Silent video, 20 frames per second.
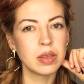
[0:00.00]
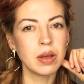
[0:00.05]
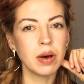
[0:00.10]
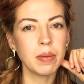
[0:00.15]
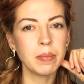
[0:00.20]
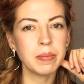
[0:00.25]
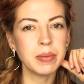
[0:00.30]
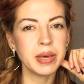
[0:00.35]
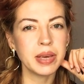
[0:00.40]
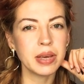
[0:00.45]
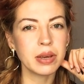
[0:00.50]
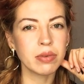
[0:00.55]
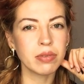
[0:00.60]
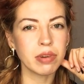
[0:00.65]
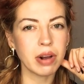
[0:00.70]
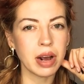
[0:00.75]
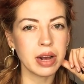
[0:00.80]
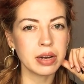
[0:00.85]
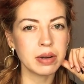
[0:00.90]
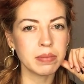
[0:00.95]
not being
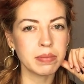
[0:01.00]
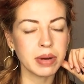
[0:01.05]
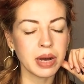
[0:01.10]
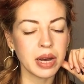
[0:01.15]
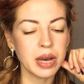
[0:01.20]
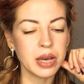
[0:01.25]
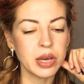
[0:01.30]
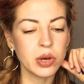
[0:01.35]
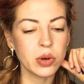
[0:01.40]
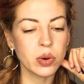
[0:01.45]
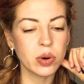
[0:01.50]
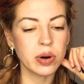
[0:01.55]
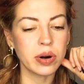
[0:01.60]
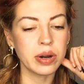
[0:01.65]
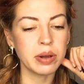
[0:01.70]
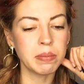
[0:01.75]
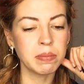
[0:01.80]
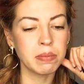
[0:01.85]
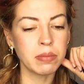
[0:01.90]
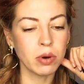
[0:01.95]
run by
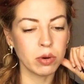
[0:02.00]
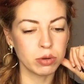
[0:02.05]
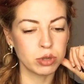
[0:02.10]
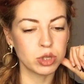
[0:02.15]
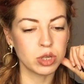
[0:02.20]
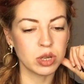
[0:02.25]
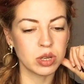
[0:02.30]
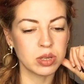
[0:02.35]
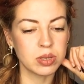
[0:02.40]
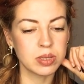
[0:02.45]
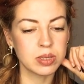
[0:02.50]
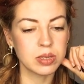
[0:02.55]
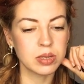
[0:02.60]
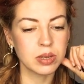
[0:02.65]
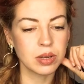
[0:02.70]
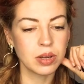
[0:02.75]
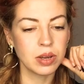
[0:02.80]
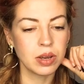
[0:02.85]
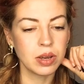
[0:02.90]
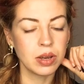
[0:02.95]
your
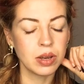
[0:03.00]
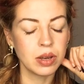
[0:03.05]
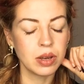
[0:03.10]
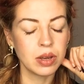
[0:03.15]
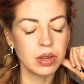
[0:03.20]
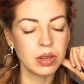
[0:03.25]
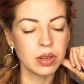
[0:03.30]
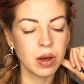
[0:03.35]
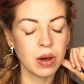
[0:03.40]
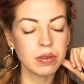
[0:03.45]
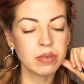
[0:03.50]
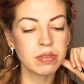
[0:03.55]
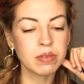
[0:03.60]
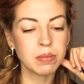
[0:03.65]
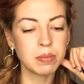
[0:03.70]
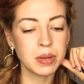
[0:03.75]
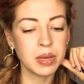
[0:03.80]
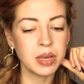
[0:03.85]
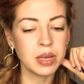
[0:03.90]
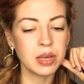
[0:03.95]
emotions, not
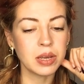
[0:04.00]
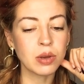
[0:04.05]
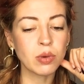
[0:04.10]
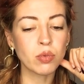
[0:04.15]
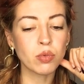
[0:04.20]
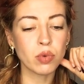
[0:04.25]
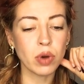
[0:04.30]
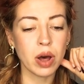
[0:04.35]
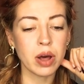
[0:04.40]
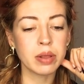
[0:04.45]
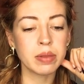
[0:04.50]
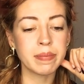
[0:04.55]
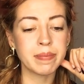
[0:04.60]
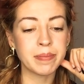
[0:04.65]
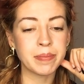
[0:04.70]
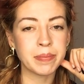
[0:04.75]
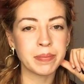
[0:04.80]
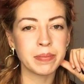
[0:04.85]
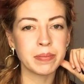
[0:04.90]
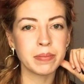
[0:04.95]
being
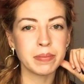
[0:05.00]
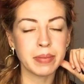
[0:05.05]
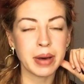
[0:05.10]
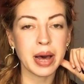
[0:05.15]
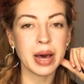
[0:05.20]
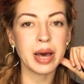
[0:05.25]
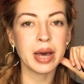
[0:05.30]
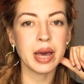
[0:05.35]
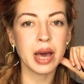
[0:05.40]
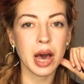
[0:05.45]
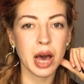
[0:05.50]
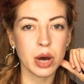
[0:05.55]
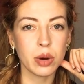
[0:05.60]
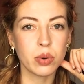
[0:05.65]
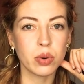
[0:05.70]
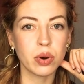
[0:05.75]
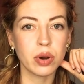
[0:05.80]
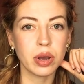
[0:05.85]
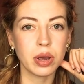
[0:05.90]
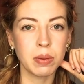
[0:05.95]
run by
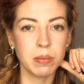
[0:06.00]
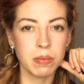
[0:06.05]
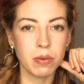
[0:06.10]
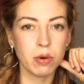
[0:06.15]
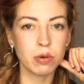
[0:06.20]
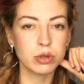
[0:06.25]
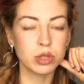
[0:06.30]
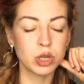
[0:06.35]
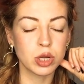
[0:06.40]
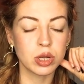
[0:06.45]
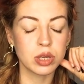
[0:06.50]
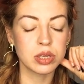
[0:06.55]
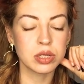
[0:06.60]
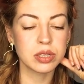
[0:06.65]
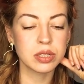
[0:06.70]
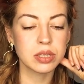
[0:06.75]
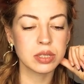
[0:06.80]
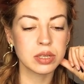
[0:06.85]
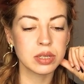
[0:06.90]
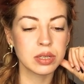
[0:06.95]
our
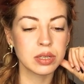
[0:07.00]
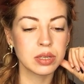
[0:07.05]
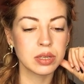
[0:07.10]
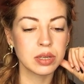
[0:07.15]
emotions.